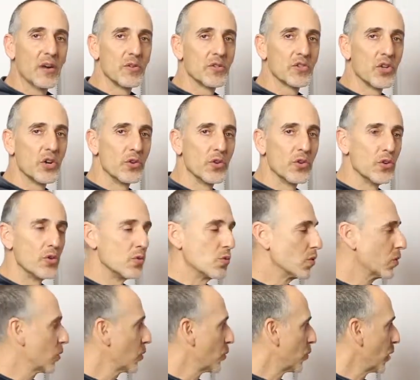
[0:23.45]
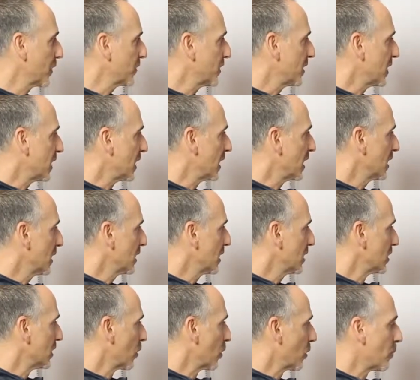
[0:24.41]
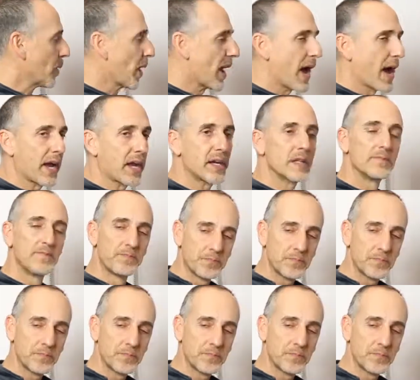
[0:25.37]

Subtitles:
show you what the lower back